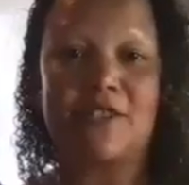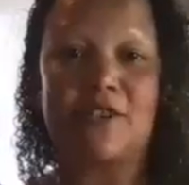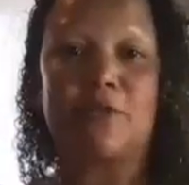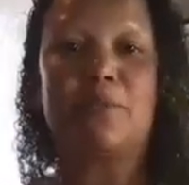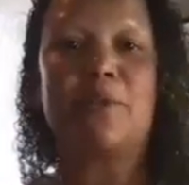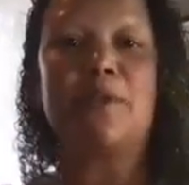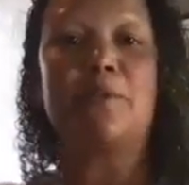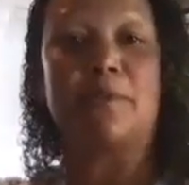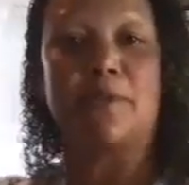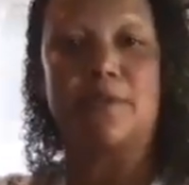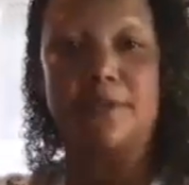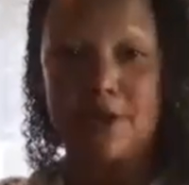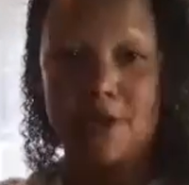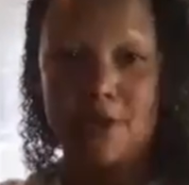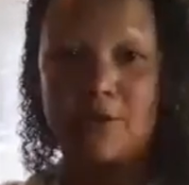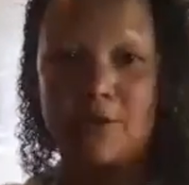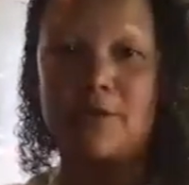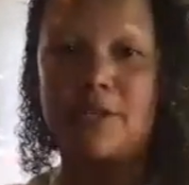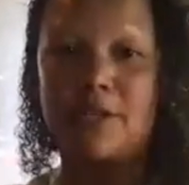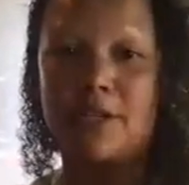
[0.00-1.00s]
So people
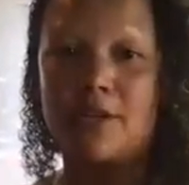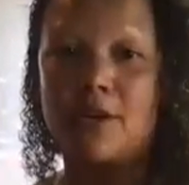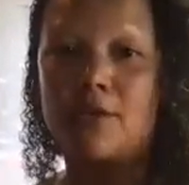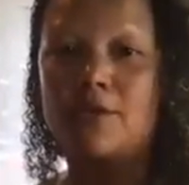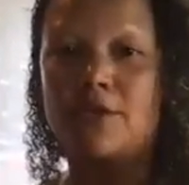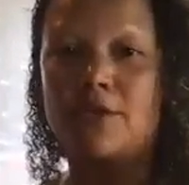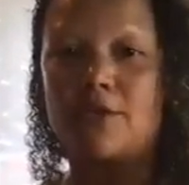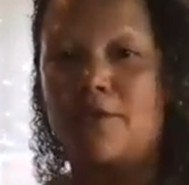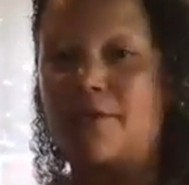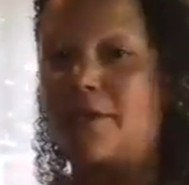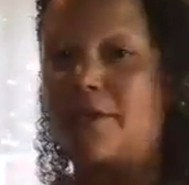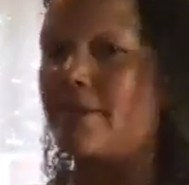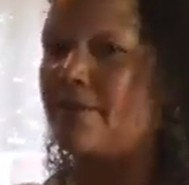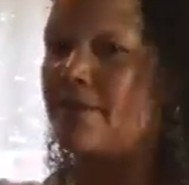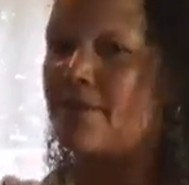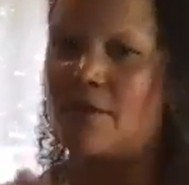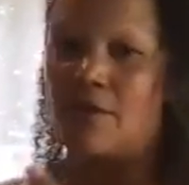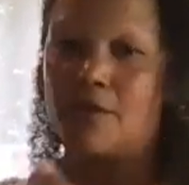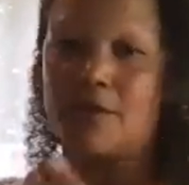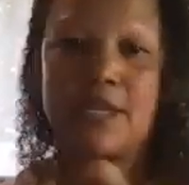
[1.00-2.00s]
know who to go to if they have
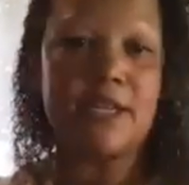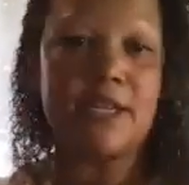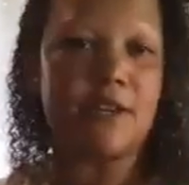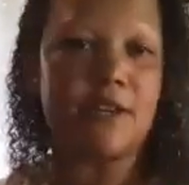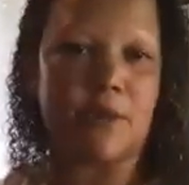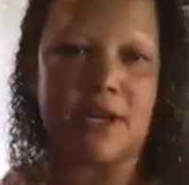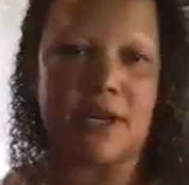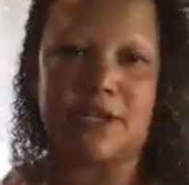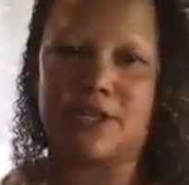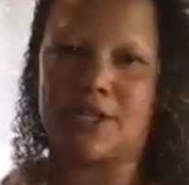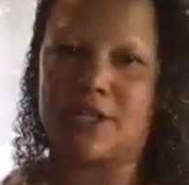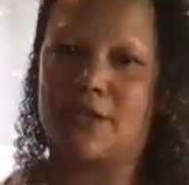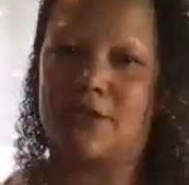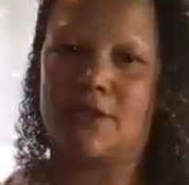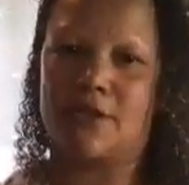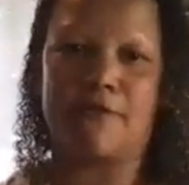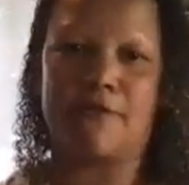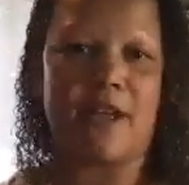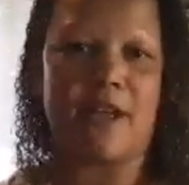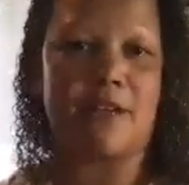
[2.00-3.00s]
an OE question
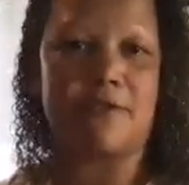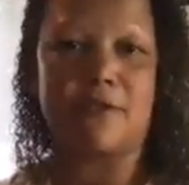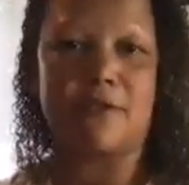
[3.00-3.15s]
or a 504.